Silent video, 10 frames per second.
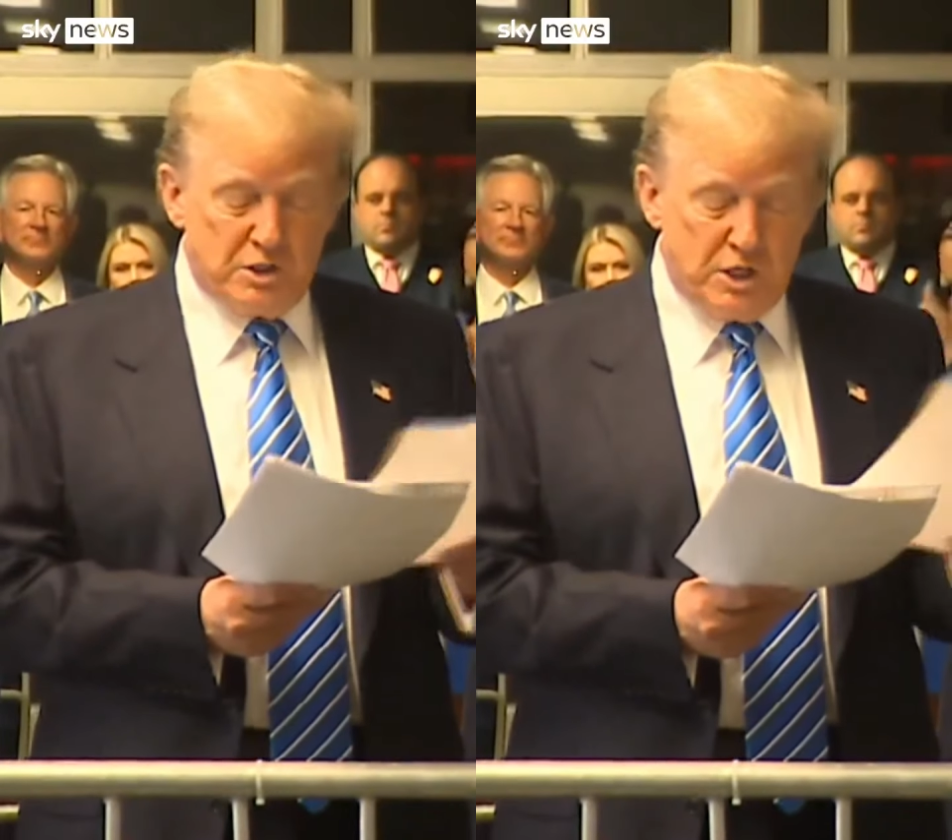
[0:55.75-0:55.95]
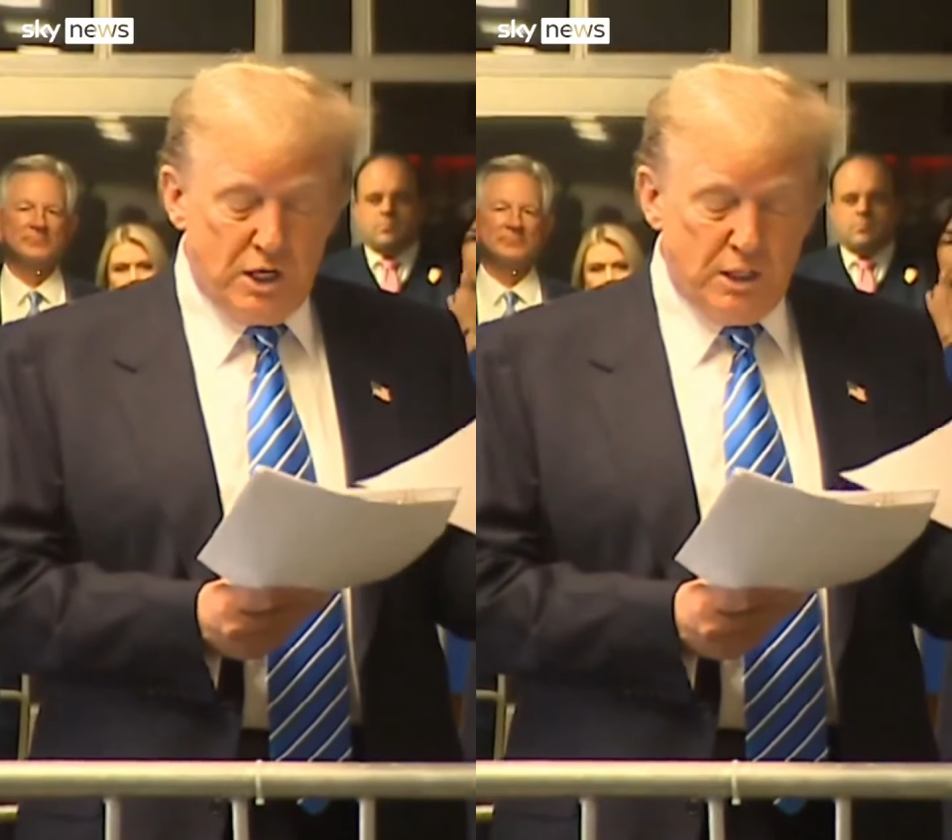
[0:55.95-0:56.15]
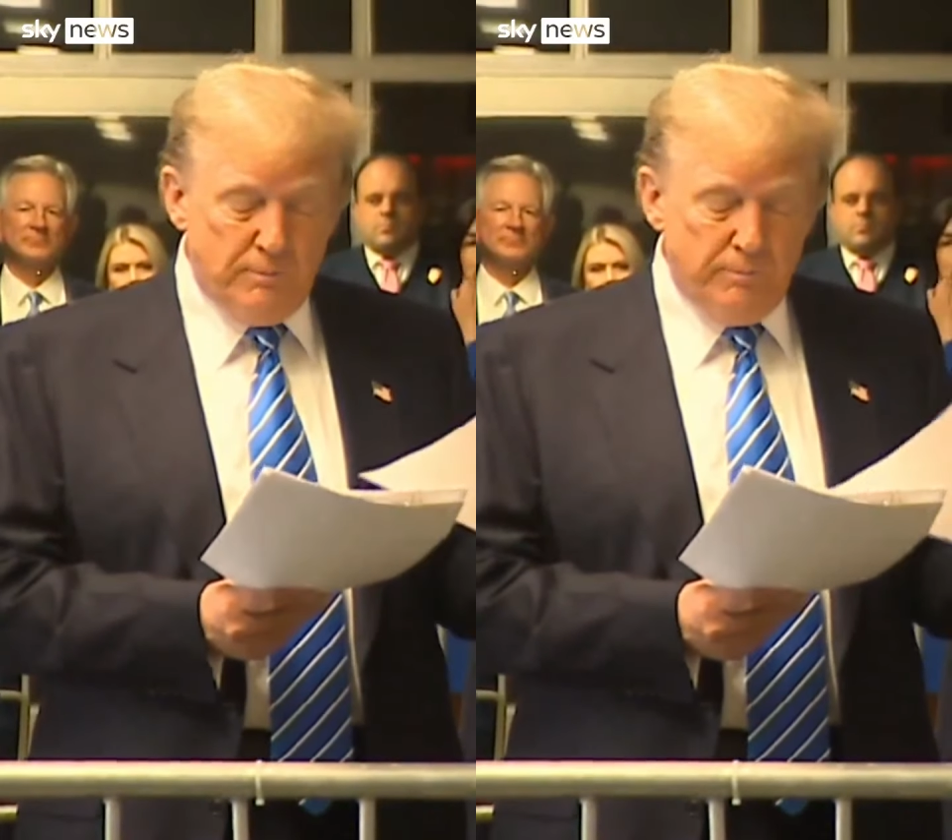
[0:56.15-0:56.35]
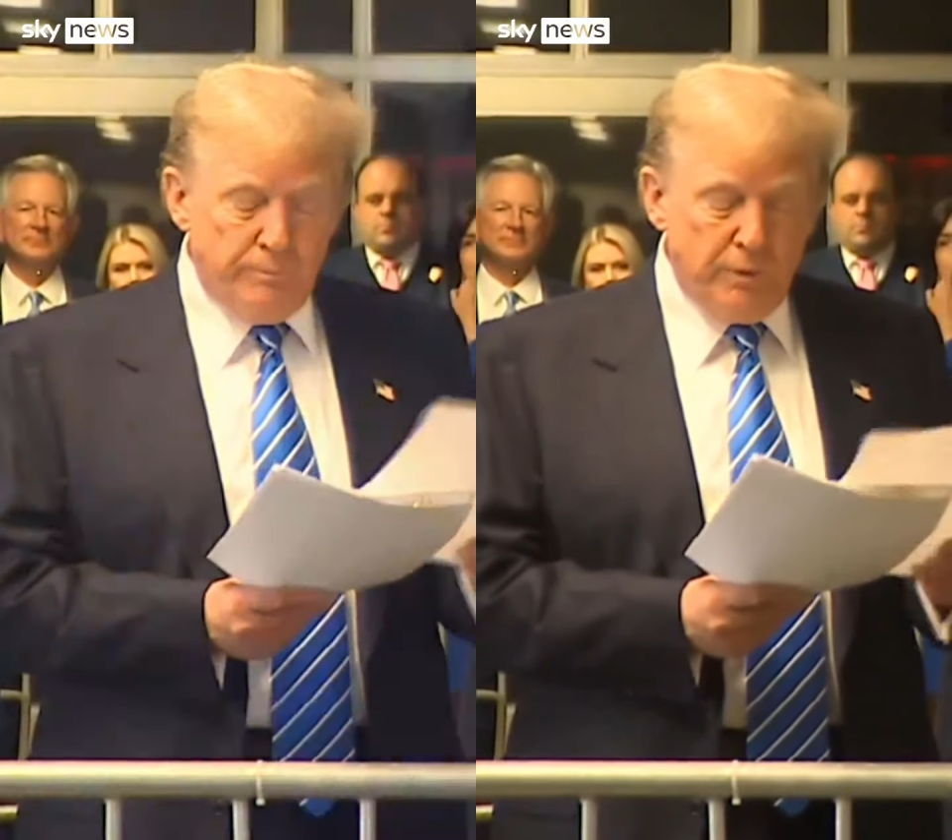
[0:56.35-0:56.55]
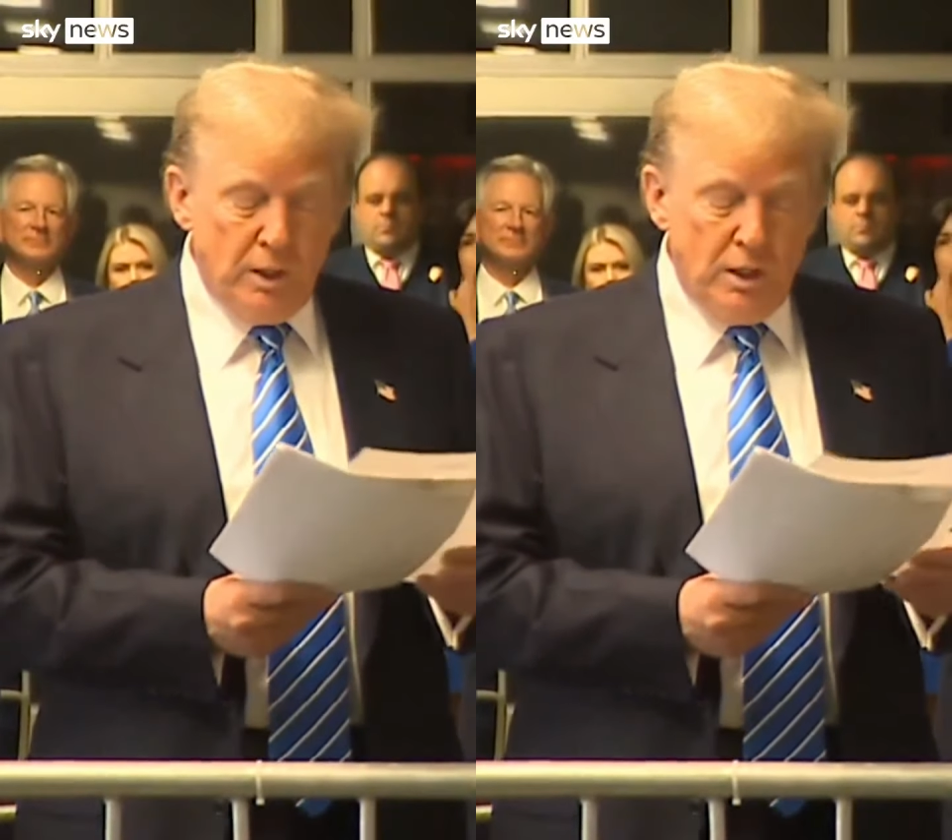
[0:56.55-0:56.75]
state.
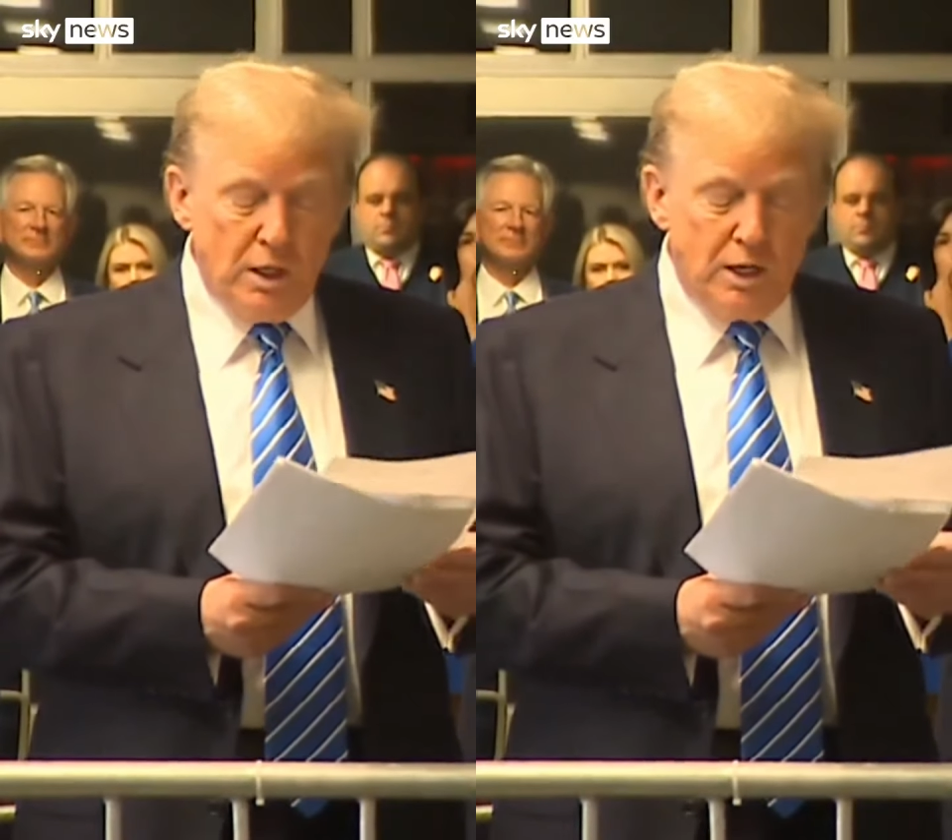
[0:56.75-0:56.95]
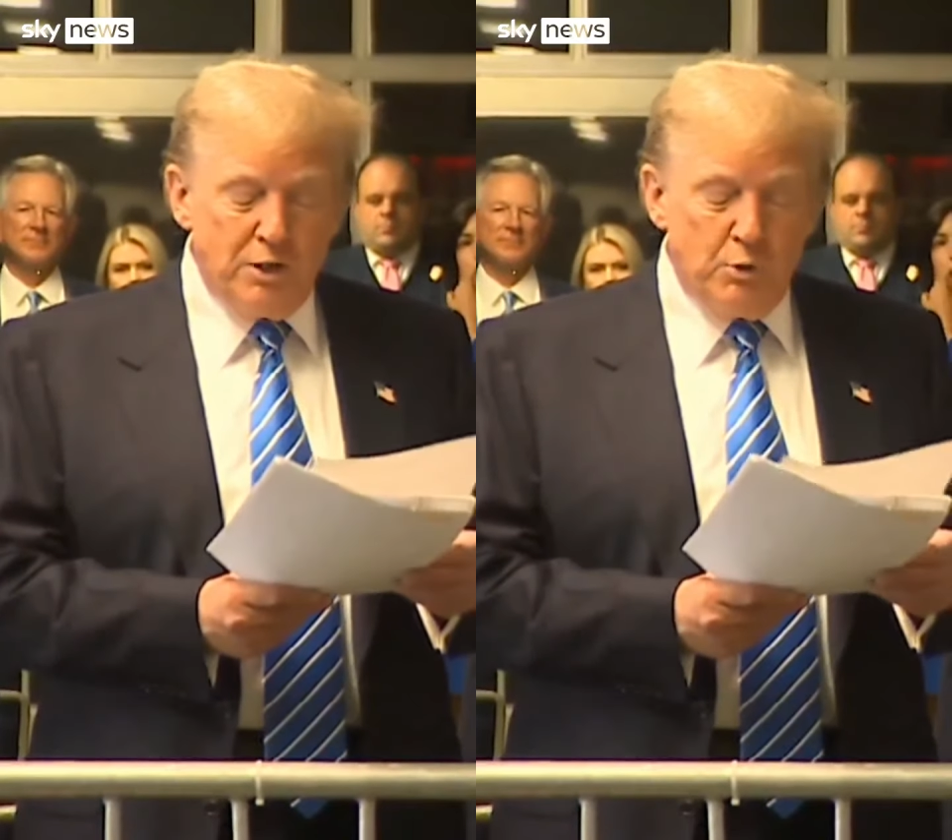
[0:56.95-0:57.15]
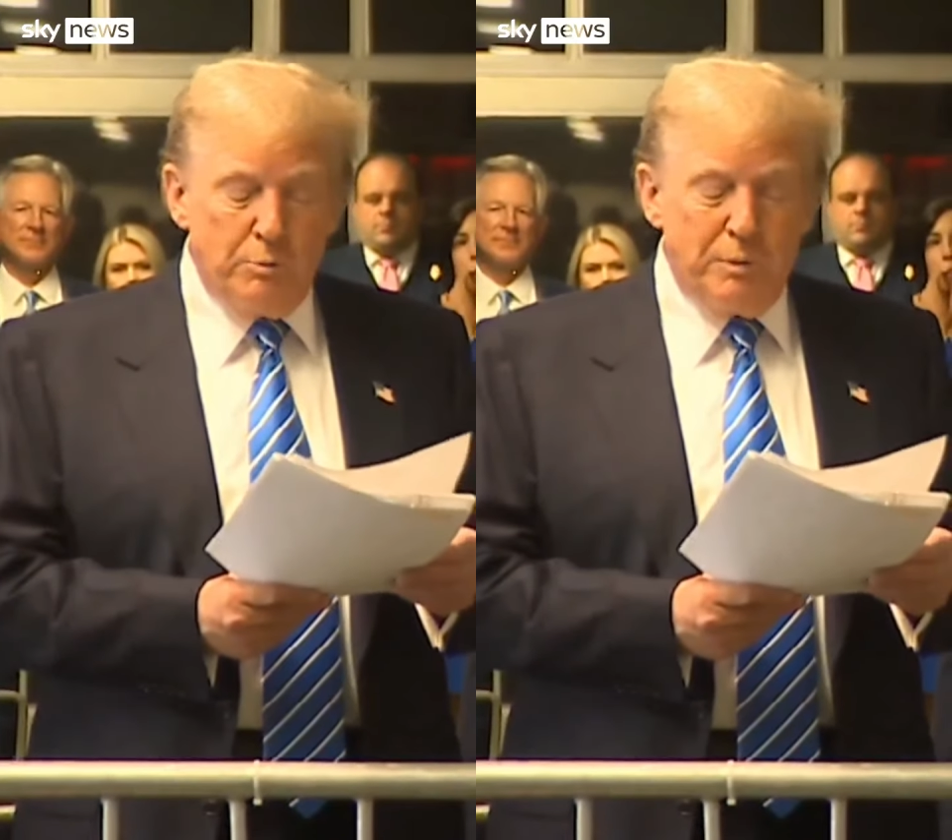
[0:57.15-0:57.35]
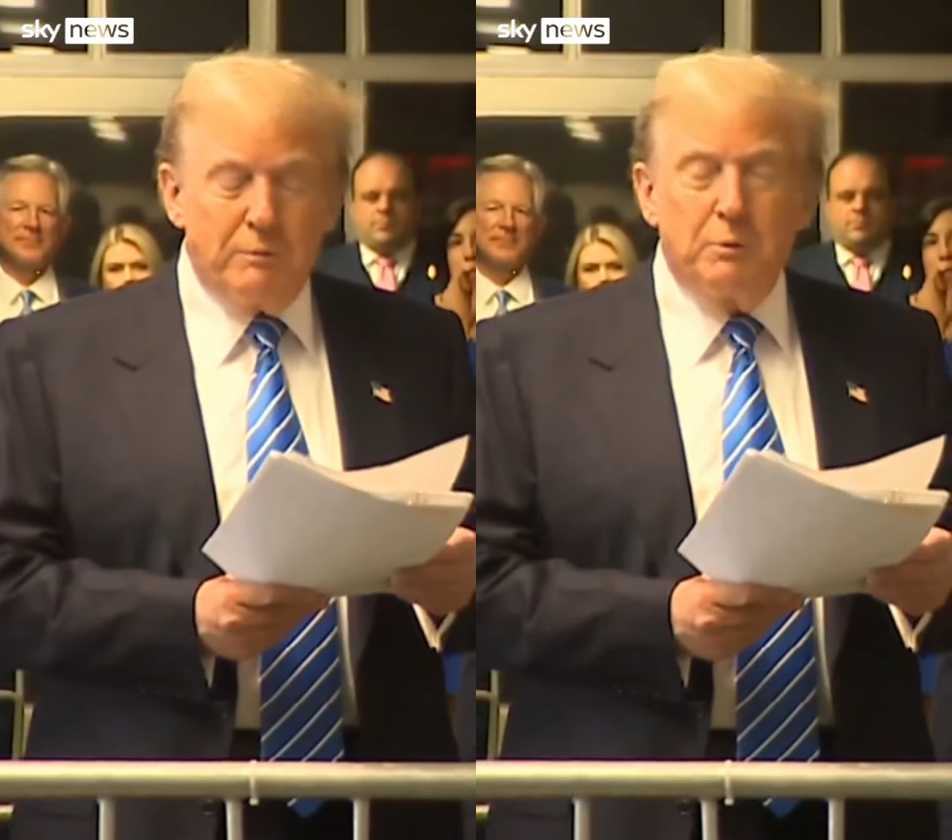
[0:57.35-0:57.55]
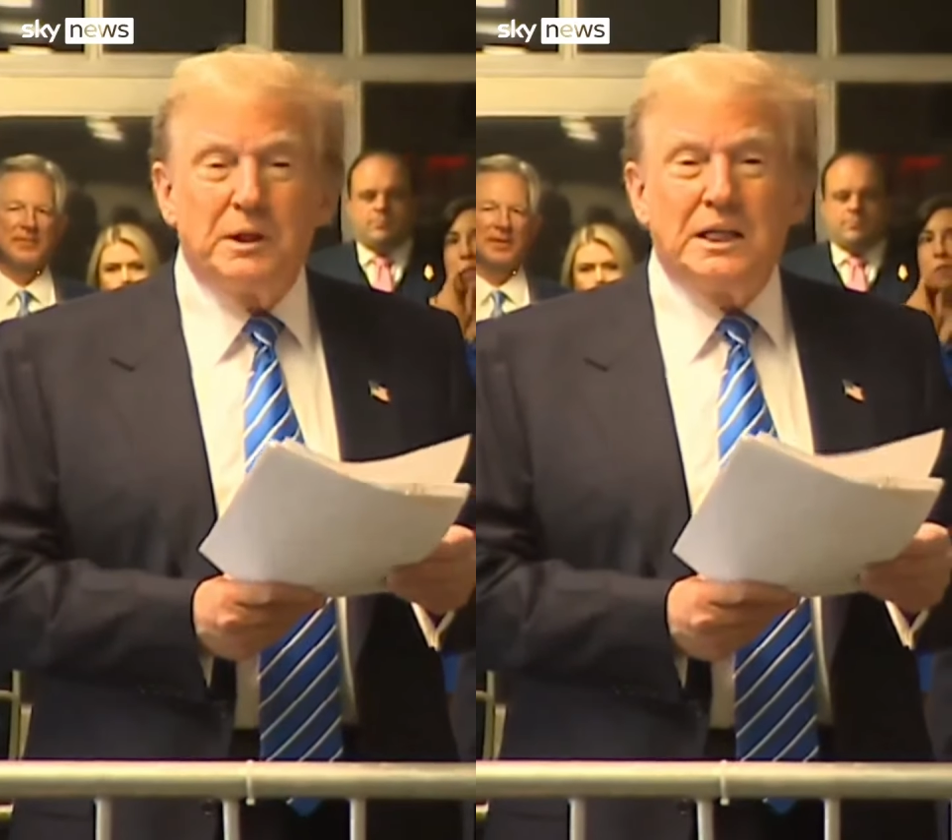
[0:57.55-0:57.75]
I think we're
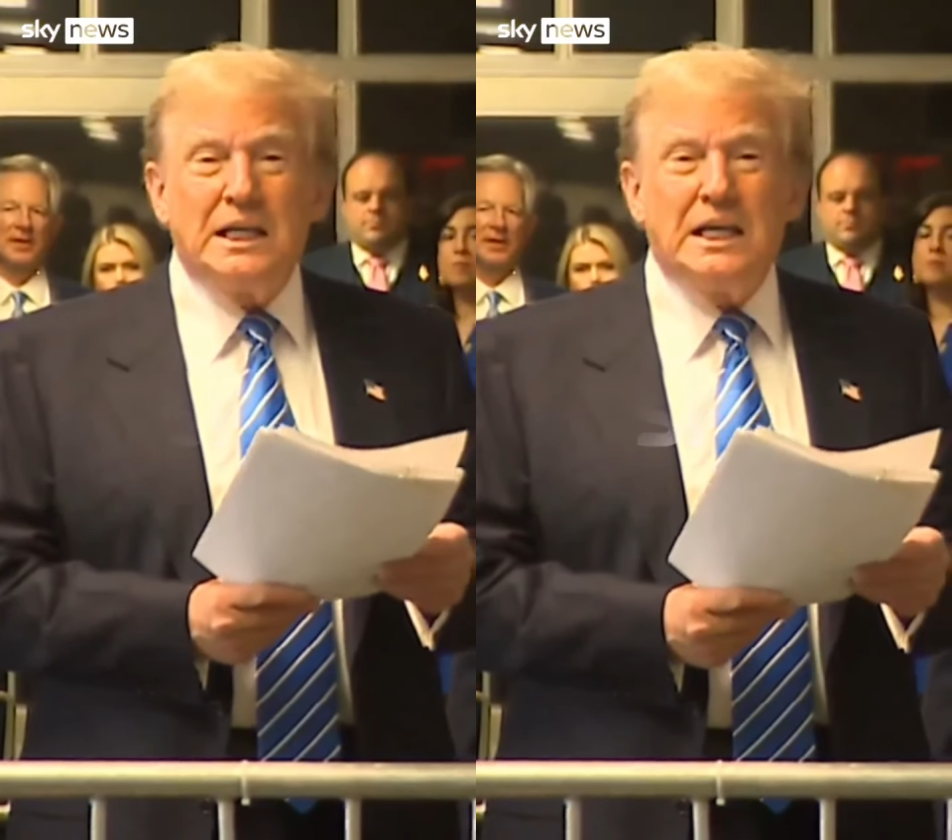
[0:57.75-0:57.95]
probably